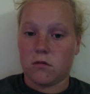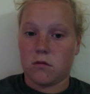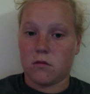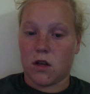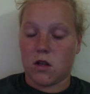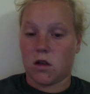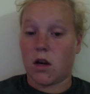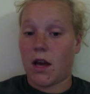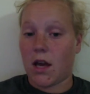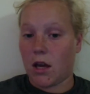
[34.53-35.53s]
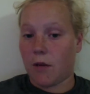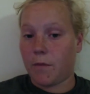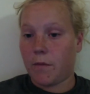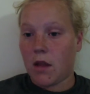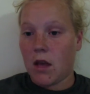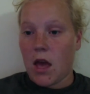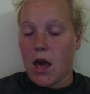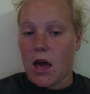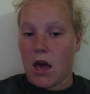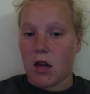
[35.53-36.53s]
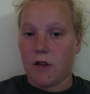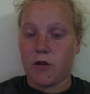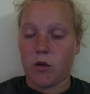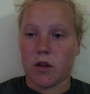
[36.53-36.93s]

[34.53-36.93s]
Razr M, and a few